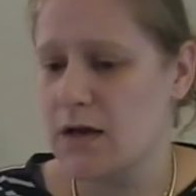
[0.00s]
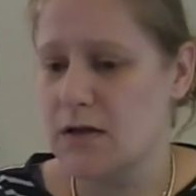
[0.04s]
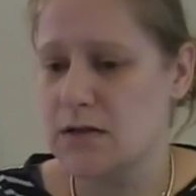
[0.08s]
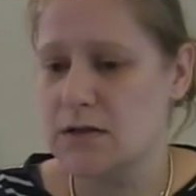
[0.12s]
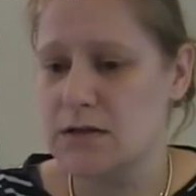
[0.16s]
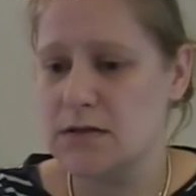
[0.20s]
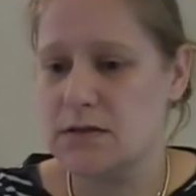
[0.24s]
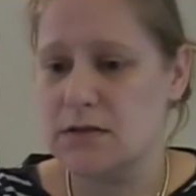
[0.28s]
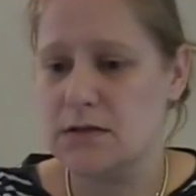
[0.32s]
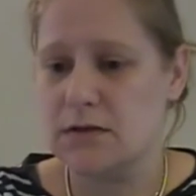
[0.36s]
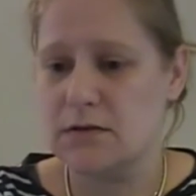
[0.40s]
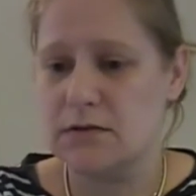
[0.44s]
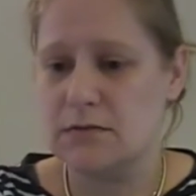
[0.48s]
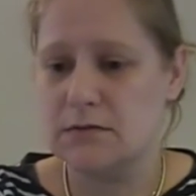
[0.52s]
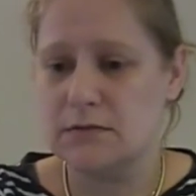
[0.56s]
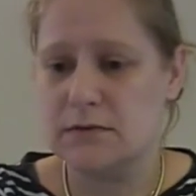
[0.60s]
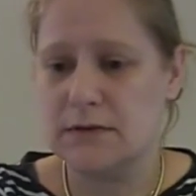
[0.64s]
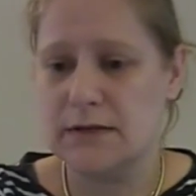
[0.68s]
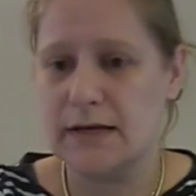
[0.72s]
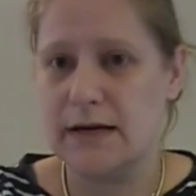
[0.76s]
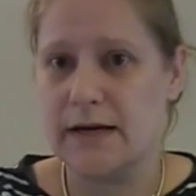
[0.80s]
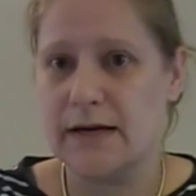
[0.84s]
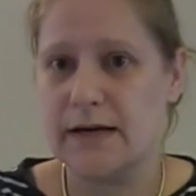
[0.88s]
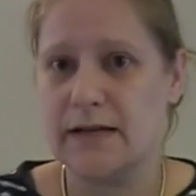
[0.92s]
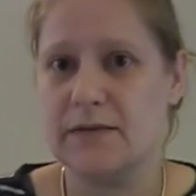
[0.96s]
So
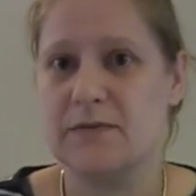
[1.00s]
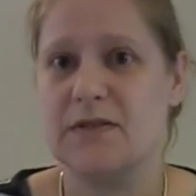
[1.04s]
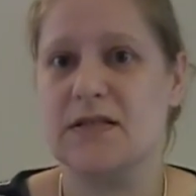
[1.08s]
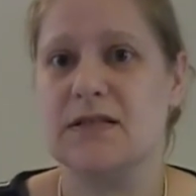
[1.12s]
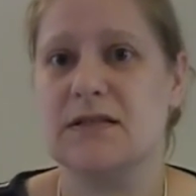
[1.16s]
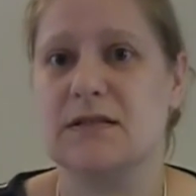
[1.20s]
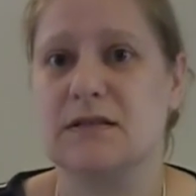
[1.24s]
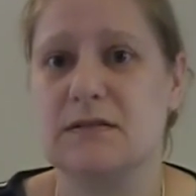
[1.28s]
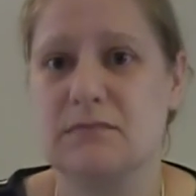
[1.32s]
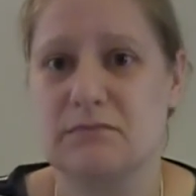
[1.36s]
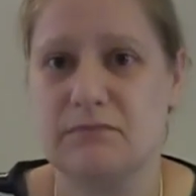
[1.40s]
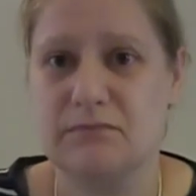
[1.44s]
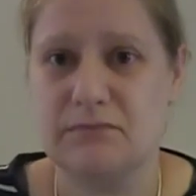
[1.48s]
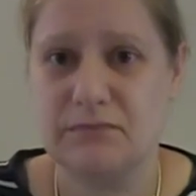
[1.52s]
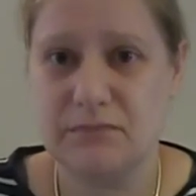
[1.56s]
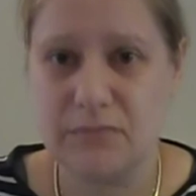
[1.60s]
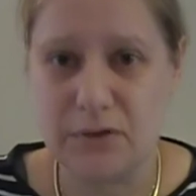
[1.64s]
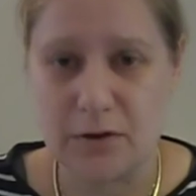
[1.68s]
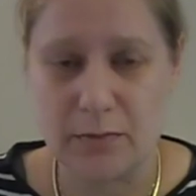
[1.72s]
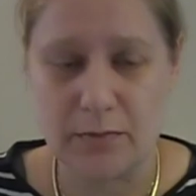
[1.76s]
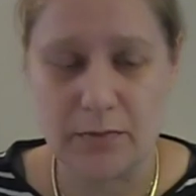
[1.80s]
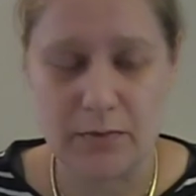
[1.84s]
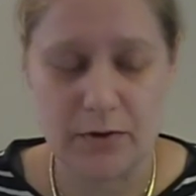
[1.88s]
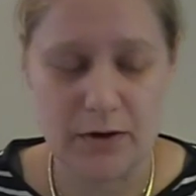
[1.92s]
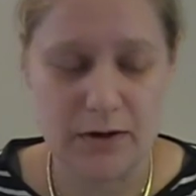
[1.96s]
yeah, it's
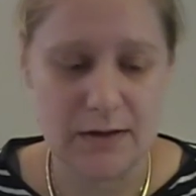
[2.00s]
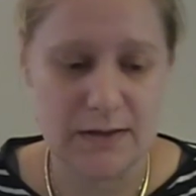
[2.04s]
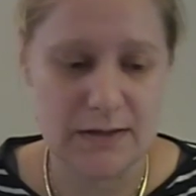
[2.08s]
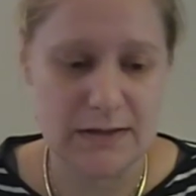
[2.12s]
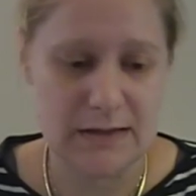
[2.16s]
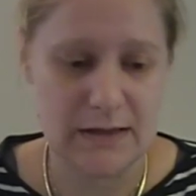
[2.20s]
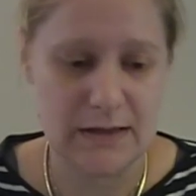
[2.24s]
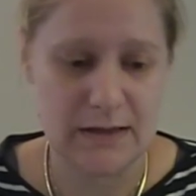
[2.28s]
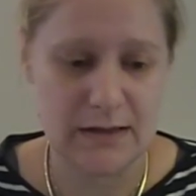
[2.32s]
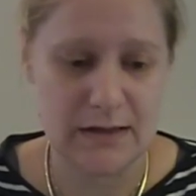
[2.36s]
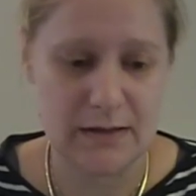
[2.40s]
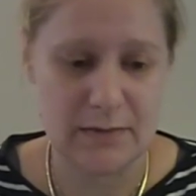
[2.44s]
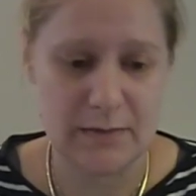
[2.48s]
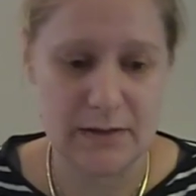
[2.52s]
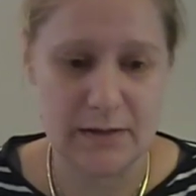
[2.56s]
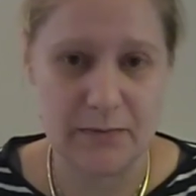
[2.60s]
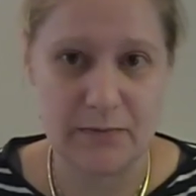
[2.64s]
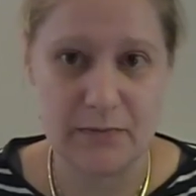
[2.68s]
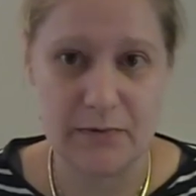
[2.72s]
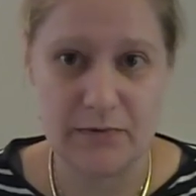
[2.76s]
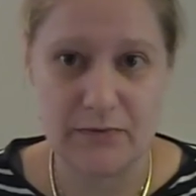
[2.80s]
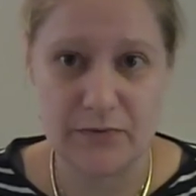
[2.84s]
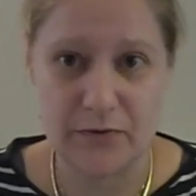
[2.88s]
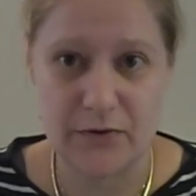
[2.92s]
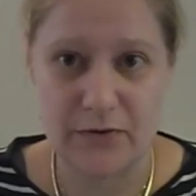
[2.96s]
probably gonna take a little bit
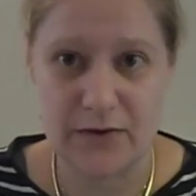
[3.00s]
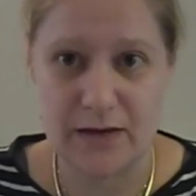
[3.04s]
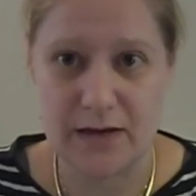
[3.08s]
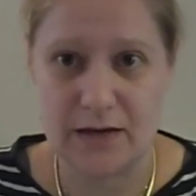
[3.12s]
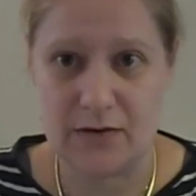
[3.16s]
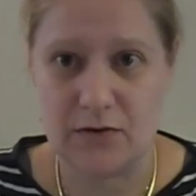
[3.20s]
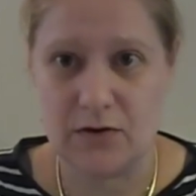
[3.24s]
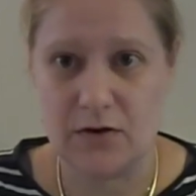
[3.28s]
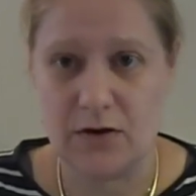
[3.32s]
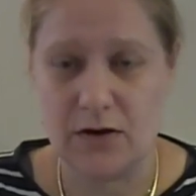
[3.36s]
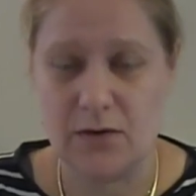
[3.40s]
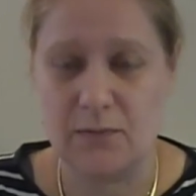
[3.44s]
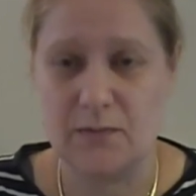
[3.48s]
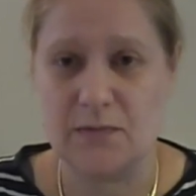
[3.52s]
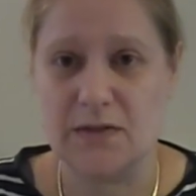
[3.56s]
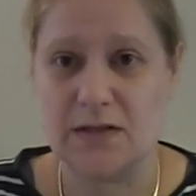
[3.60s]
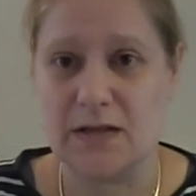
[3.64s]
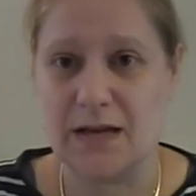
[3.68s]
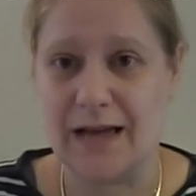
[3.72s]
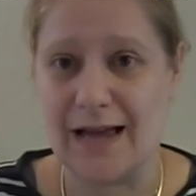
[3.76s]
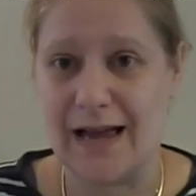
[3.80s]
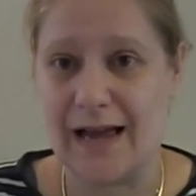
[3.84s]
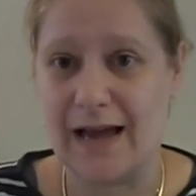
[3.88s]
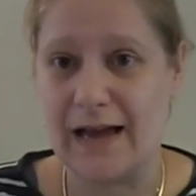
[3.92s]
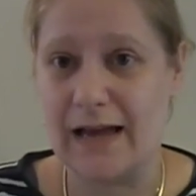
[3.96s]
before that comes.
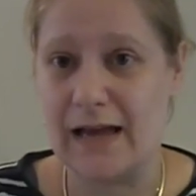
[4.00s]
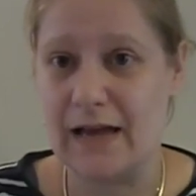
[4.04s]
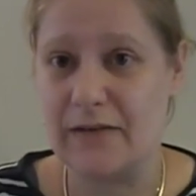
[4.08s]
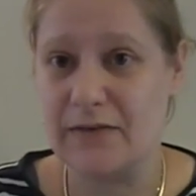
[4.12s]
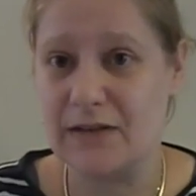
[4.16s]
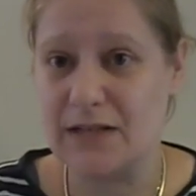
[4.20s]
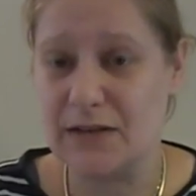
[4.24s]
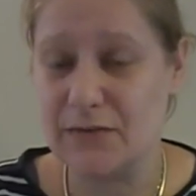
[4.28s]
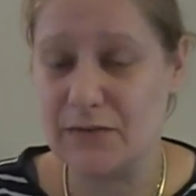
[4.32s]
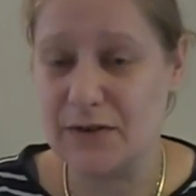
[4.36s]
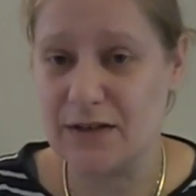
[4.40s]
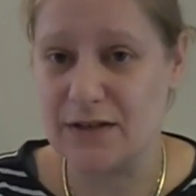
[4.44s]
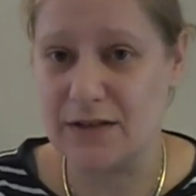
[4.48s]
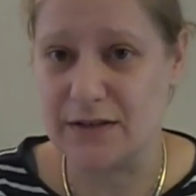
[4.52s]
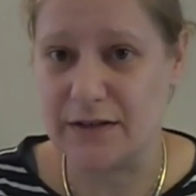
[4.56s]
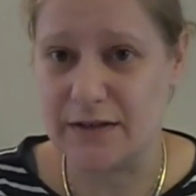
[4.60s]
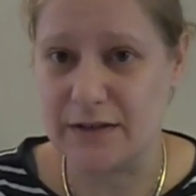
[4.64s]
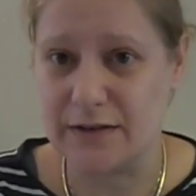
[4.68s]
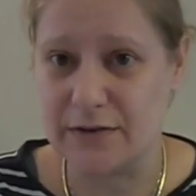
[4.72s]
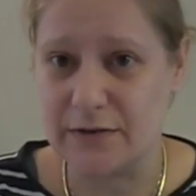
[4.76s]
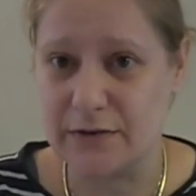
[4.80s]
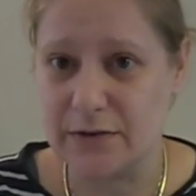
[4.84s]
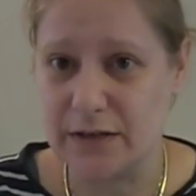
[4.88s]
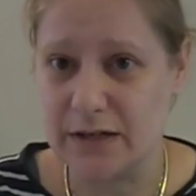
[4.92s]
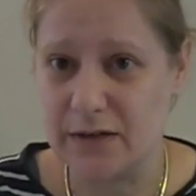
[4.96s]
I have a different
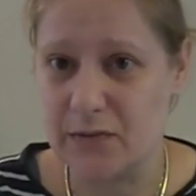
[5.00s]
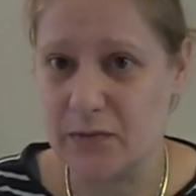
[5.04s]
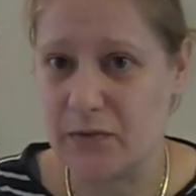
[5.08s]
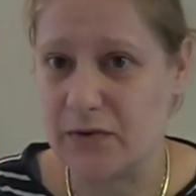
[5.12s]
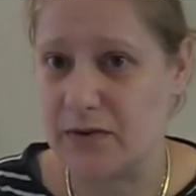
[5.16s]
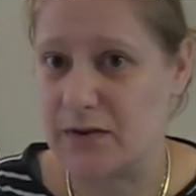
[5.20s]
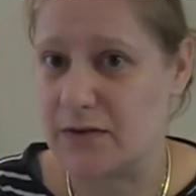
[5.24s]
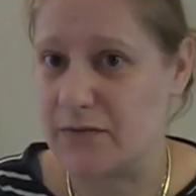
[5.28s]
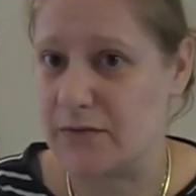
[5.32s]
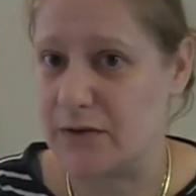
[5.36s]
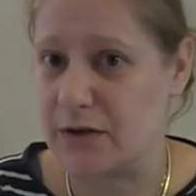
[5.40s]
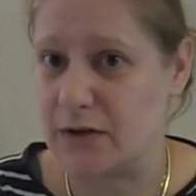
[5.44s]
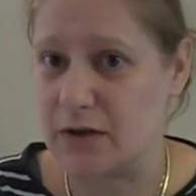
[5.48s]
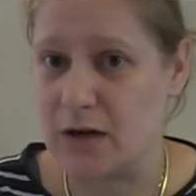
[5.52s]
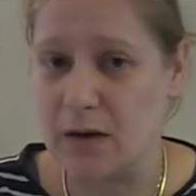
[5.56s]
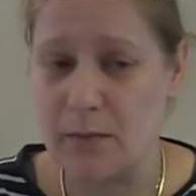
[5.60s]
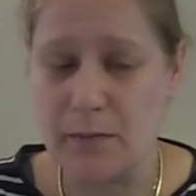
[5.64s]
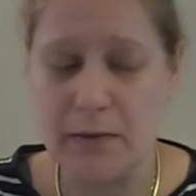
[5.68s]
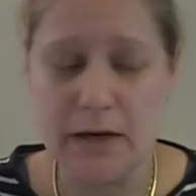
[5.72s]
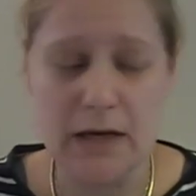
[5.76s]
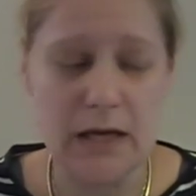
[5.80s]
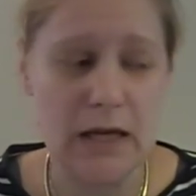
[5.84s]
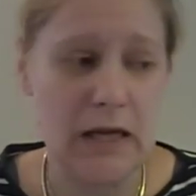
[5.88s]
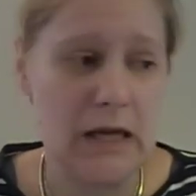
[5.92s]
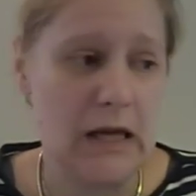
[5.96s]
yarn order in with a different
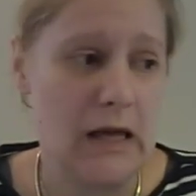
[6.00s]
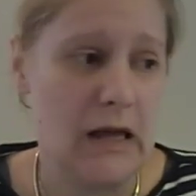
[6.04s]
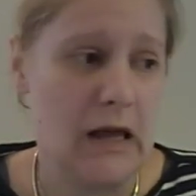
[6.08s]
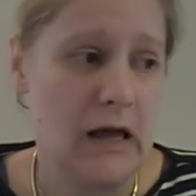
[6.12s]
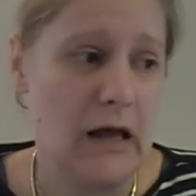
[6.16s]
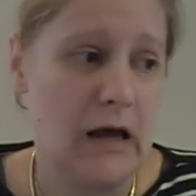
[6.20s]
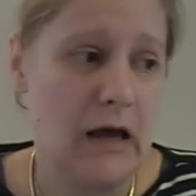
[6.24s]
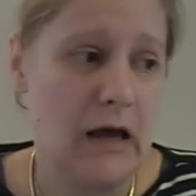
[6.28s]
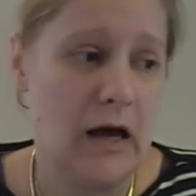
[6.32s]
company.